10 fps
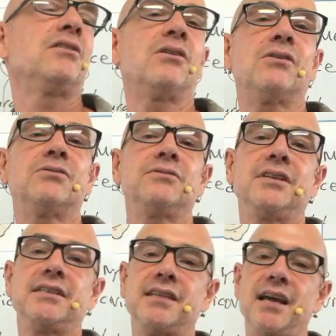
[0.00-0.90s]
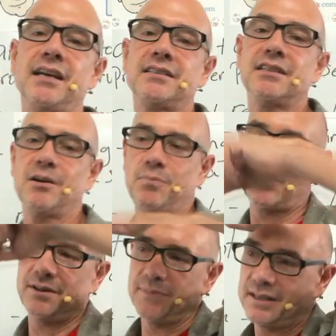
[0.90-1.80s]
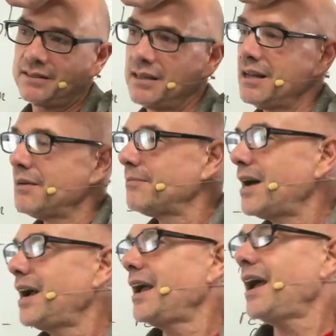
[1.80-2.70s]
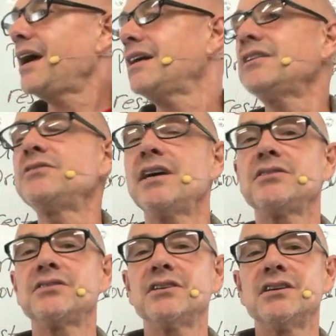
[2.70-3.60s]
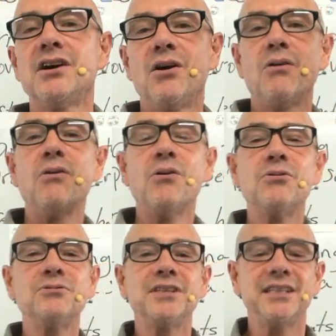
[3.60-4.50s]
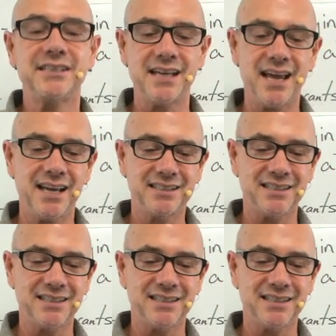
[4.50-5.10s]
only takes appointments. My hairdresser only takes